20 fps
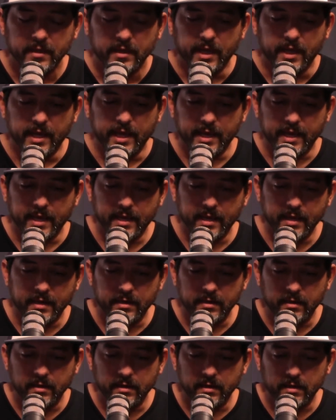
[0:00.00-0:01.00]

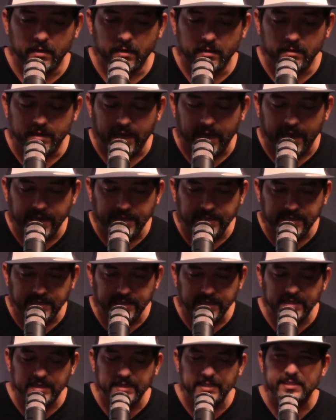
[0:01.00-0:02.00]
And the
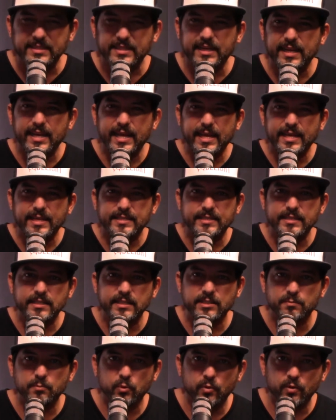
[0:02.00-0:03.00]
idea is less
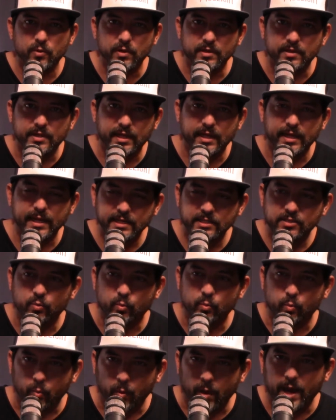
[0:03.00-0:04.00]
is more. The less
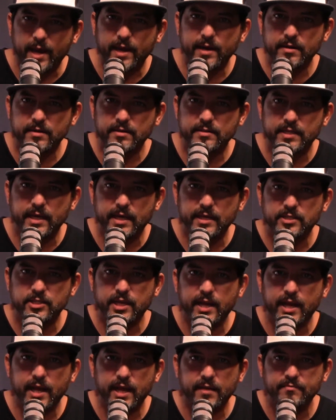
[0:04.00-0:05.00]
wires that you
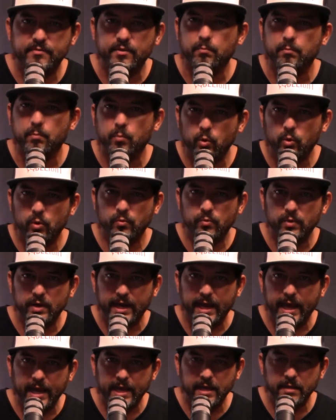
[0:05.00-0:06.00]
have, the more
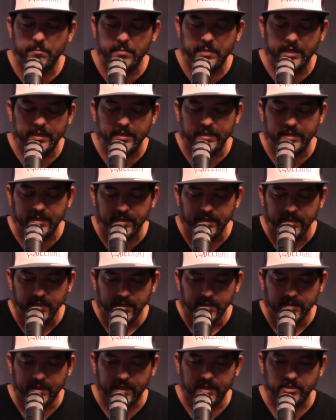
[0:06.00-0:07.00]
reliability
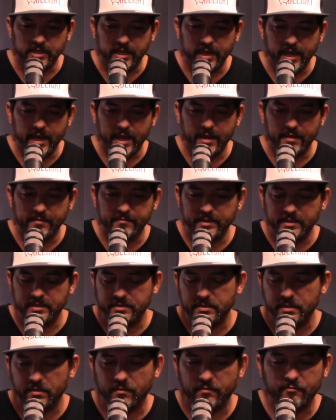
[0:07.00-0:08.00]
that you have.
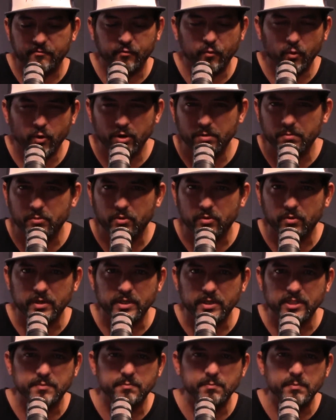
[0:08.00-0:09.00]
It's affordable,
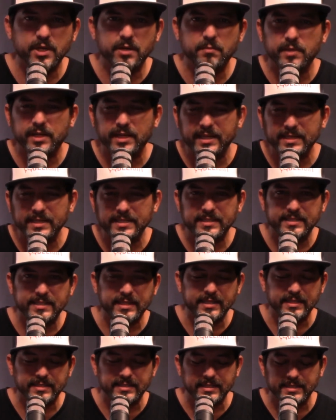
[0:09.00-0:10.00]
it's
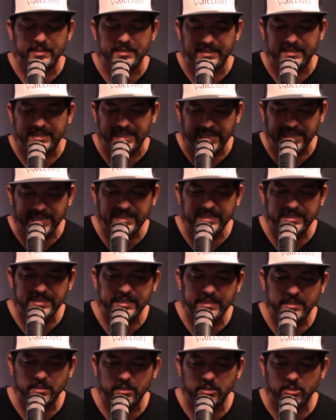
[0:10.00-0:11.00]
minimalistic, it's
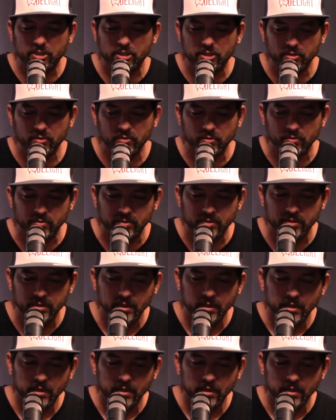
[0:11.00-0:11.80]
easy to use.